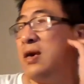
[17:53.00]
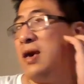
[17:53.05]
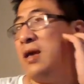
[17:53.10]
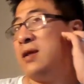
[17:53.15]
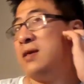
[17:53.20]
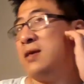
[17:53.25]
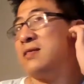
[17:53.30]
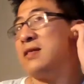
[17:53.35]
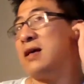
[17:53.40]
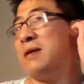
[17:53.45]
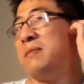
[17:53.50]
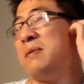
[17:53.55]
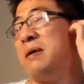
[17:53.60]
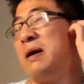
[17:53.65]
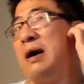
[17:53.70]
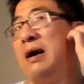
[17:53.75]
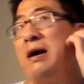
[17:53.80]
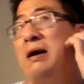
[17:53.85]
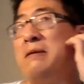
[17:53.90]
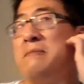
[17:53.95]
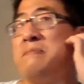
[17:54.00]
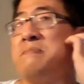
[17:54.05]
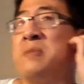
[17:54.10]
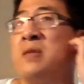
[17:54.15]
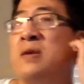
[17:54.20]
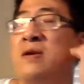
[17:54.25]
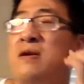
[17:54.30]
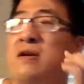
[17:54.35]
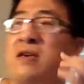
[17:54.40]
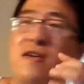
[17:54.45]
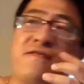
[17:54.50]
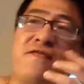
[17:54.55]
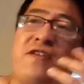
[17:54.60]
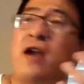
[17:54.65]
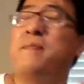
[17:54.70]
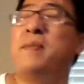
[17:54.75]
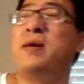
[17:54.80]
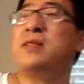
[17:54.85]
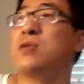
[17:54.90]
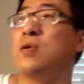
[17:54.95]
and some
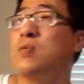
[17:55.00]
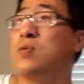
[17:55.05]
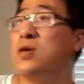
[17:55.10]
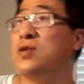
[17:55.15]
environmental